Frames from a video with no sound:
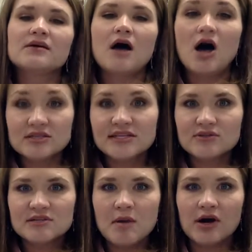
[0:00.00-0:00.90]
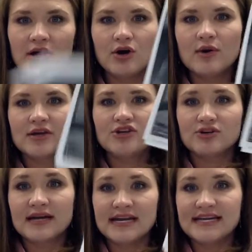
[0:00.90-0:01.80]
Also tomorrow,
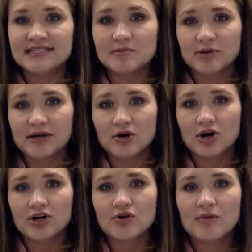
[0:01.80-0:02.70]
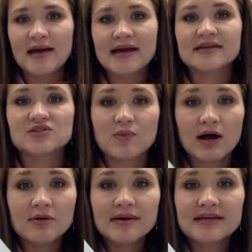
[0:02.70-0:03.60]
you're going to need to bring your article back as
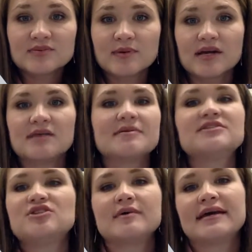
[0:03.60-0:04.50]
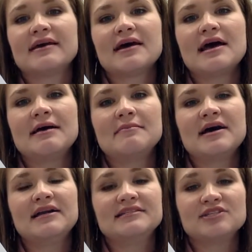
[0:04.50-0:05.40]
well, because we're going to be doing
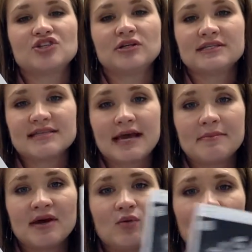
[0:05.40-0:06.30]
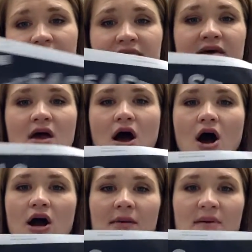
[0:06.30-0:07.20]
an additional assignment with
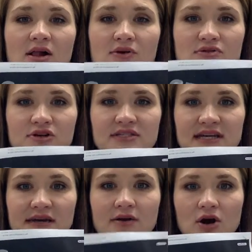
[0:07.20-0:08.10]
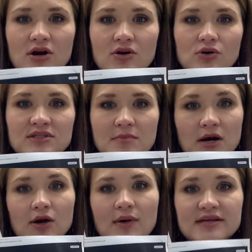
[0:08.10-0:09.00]
our Apollo 13 article
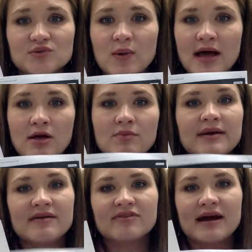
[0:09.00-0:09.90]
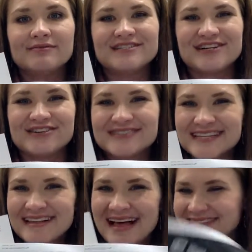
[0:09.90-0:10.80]
tomorrow as well whenever I return to
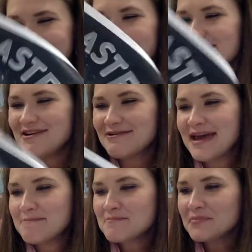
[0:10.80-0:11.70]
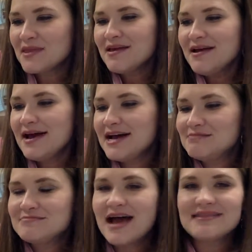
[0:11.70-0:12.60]
class. Okay?
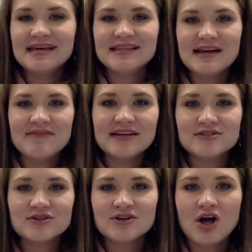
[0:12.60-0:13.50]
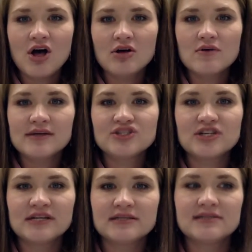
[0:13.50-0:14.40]
I think that I've answered all
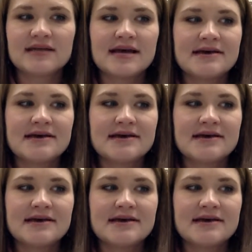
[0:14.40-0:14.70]
questions.